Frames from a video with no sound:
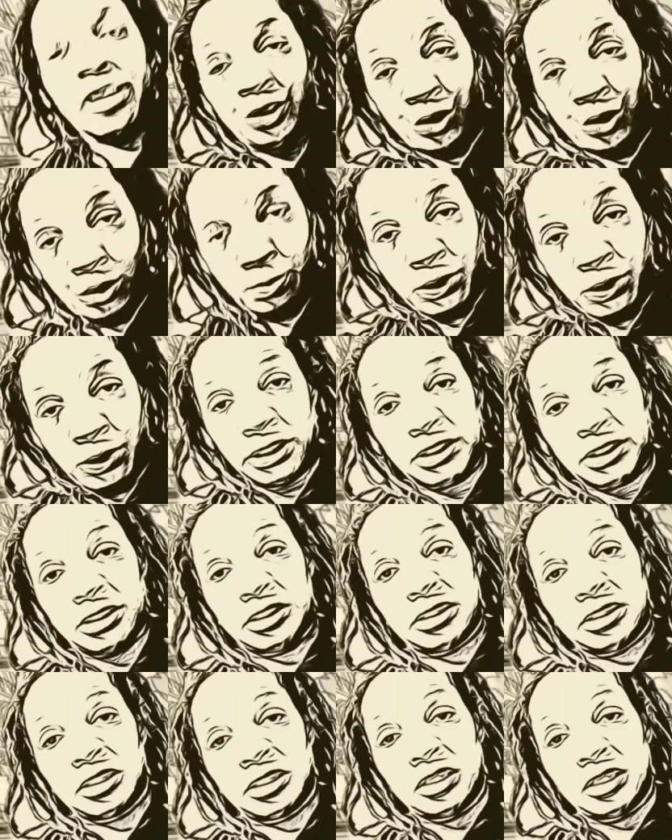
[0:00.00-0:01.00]
your peace.
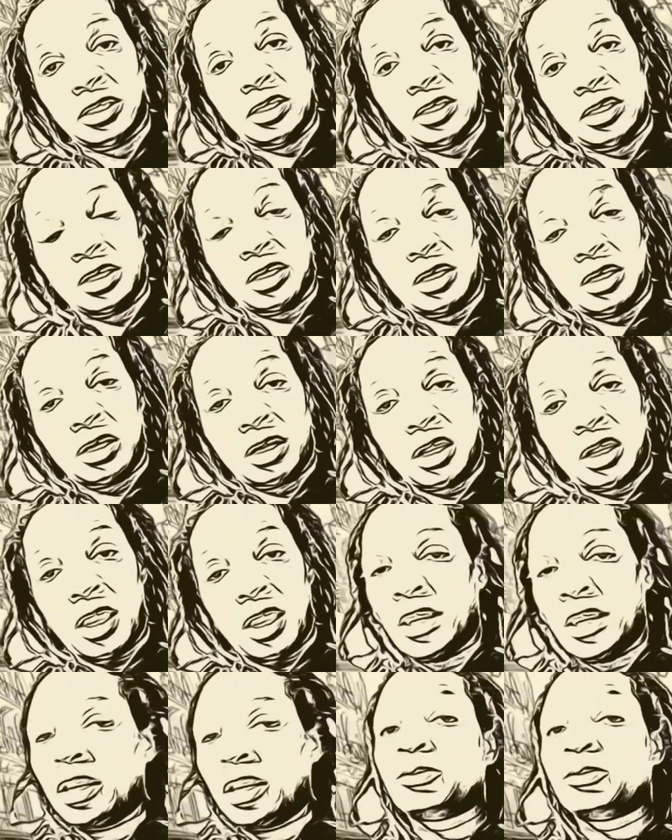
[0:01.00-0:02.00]

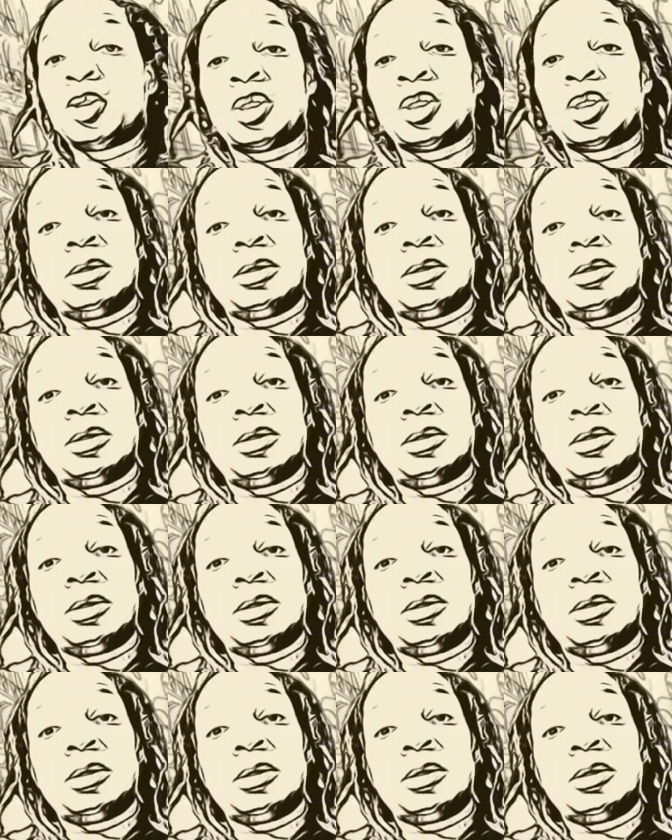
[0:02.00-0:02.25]
And I'm talking